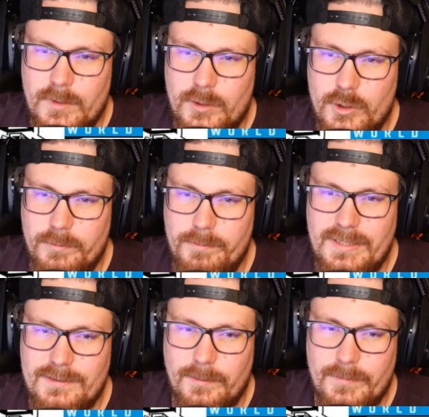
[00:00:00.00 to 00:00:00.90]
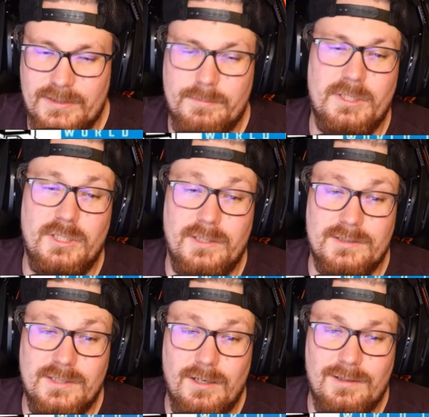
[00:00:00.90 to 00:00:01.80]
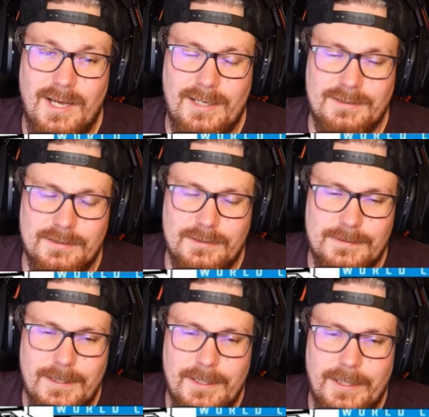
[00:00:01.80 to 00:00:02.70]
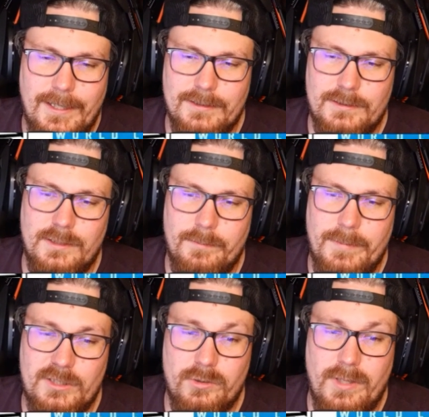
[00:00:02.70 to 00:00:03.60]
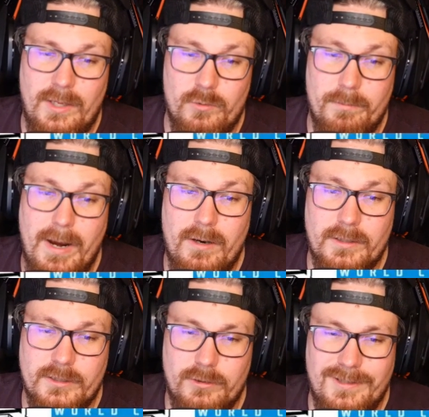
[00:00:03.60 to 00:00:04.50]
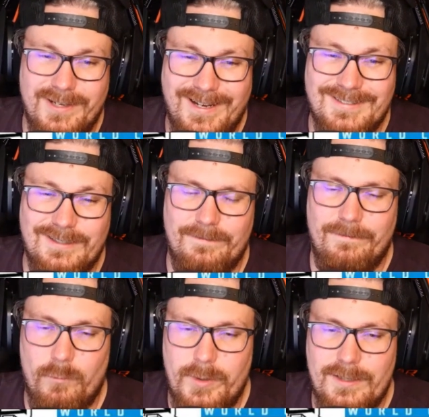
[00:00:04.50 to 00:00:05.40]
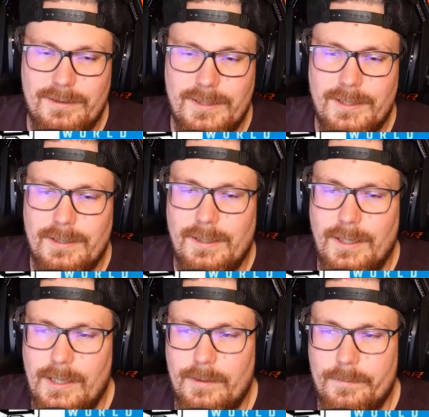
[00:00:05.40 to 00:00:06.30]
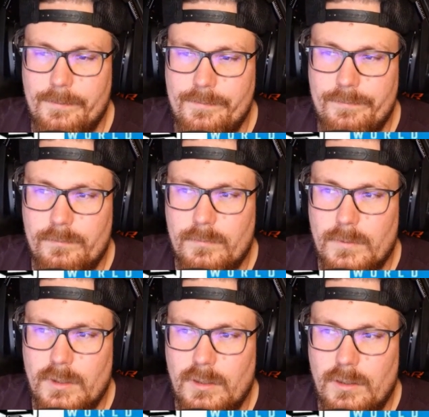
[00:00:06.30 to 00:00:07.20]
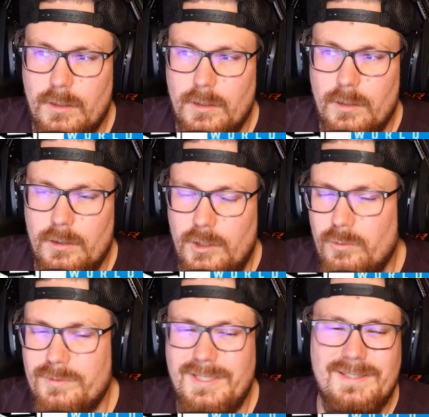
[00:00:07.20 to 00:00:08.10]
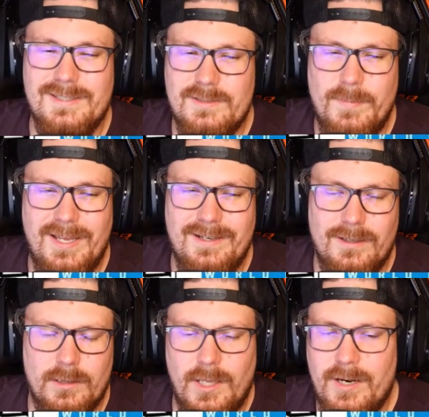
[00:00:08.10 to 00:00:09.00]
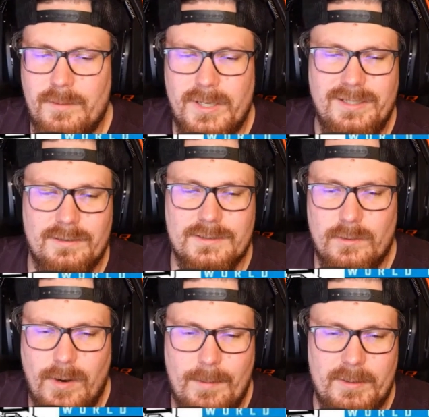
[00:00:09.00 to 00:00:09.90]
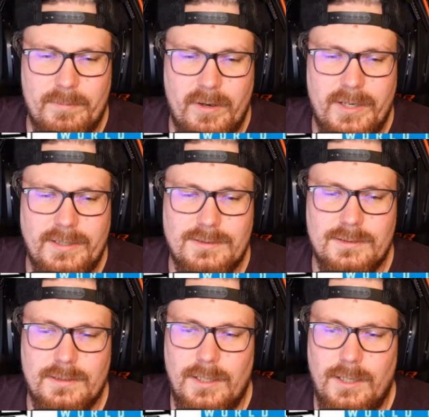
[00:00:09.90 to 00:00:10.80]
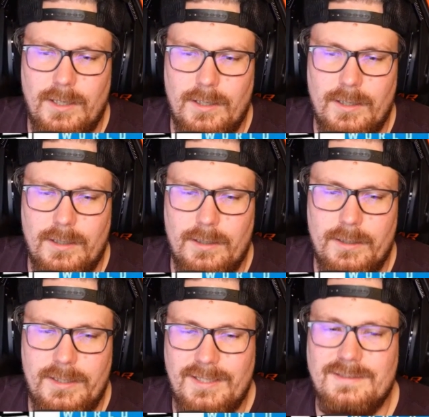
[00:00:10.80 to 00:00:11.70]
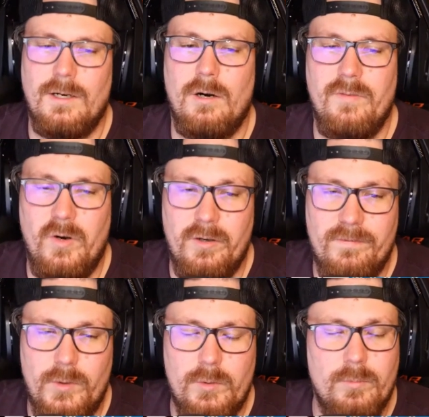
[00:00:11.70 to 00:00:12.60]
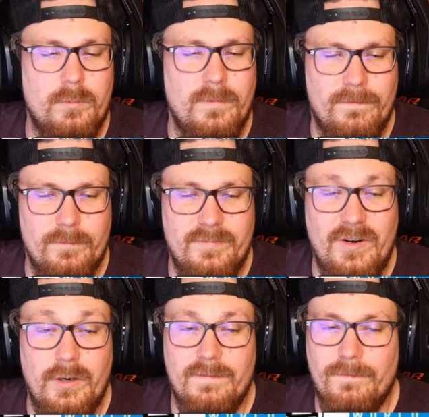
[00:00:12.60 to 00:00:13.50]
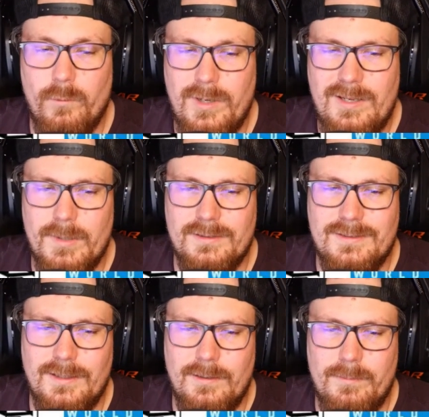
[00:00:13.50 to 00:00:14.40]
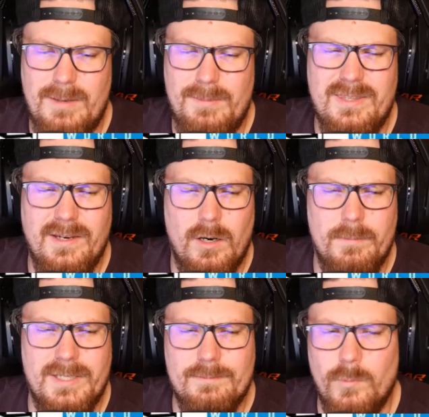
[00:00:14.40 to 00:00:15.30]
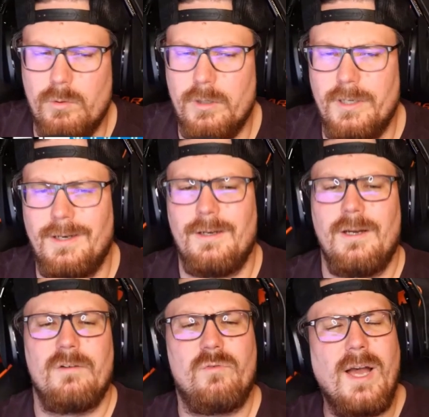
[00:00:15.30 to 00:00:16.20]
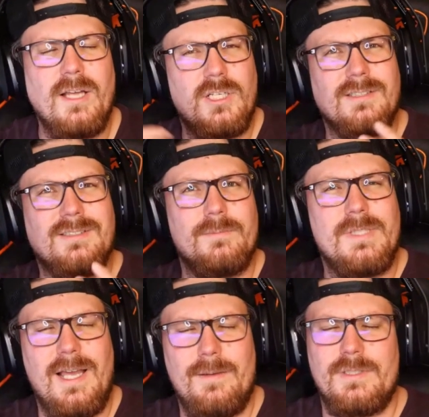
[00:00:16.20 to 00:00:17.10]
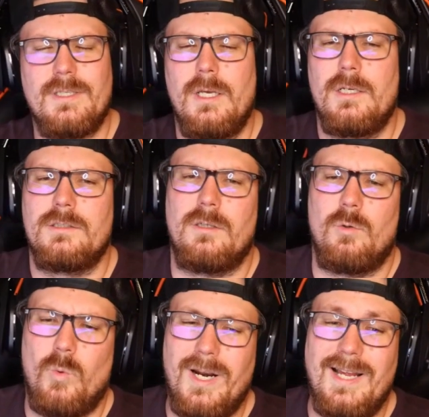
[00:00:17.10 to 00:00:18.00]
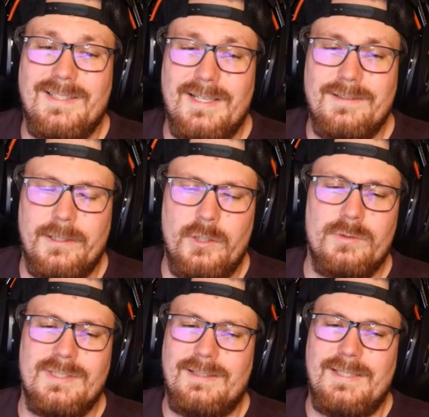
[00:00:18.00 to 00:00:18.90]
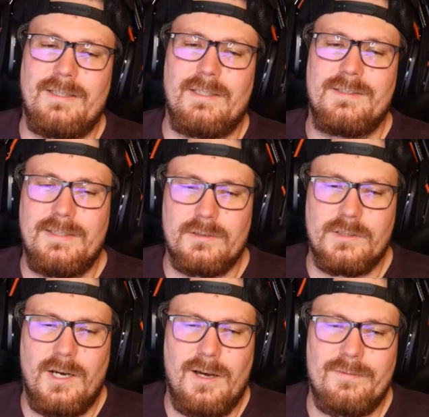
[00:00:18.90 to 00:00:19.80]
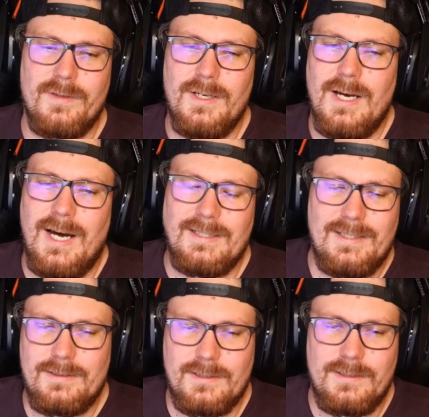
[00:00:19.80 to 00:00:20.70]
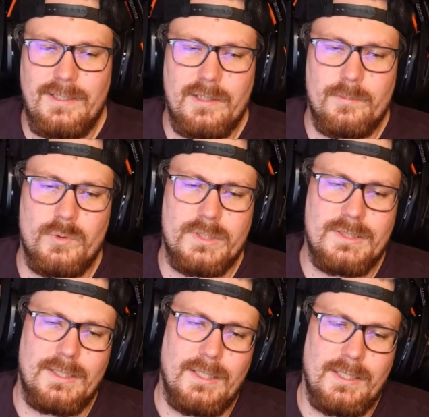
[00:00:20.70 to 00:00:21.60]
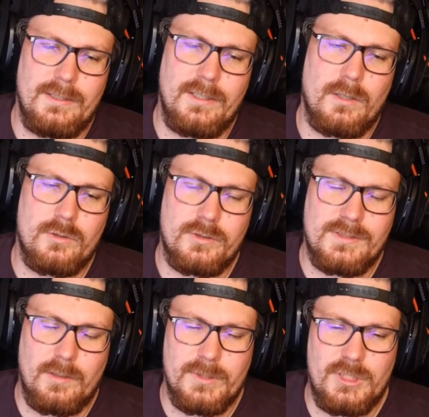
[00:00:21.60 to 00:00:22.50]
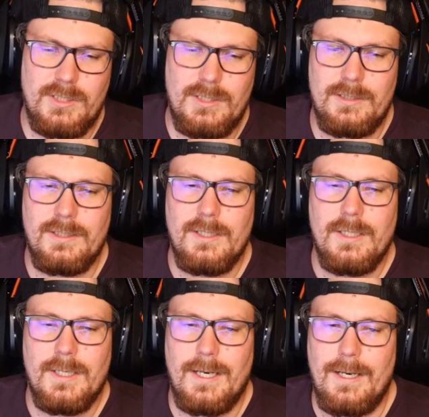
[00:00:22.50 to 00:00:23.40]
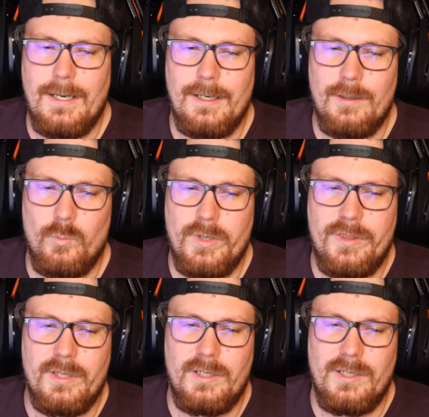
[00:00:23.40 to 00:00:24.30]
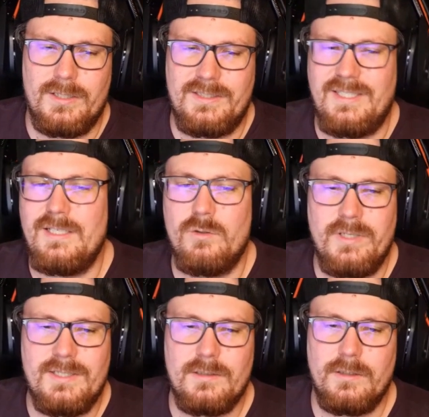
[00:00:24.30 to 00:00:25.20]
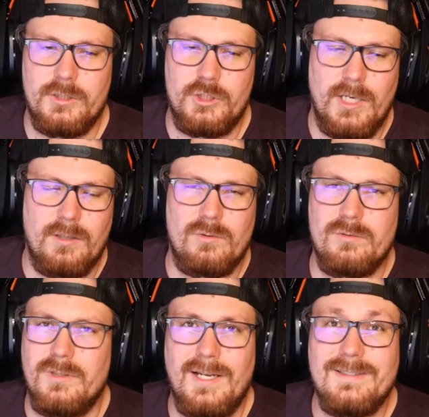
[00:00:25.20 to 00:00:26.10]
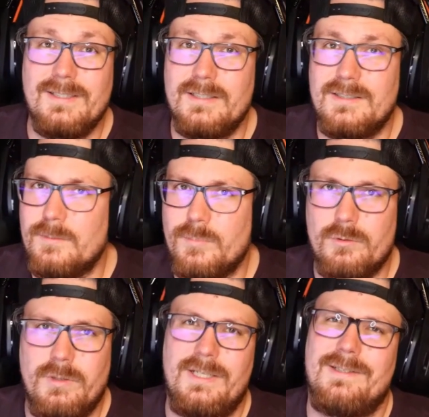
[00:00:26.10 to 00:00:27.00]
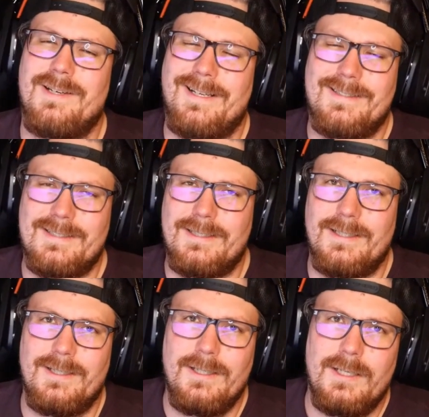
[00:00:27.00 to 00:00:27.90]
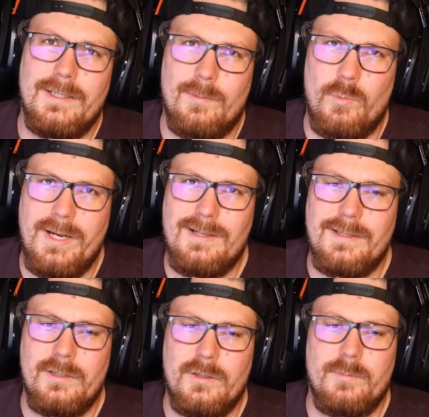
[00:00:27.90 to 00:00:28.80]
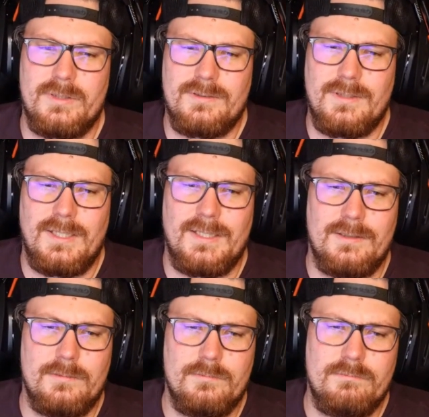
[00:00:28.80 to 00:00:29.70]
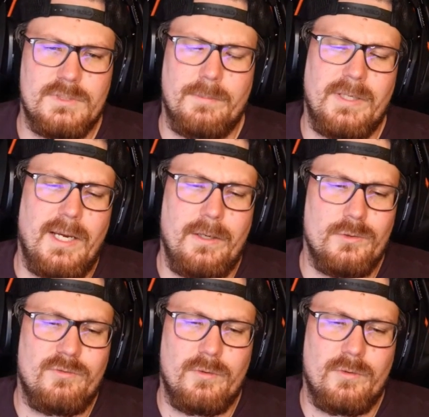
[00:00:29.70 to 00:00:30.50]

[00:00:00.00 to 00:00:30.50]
could be something, especially in the stock classes, is to make sure that your bearings are nice and free. You don't need to spend a lot of money on ceramic bearings. Yes, they are very free, but maybe they are a bit more fragile sometimes. So what I tend to do is I take the seals off. I tend to clean them with in the ultrasound machine with a degreaser in general, not Simple Green, not brake cleaner, but something I use for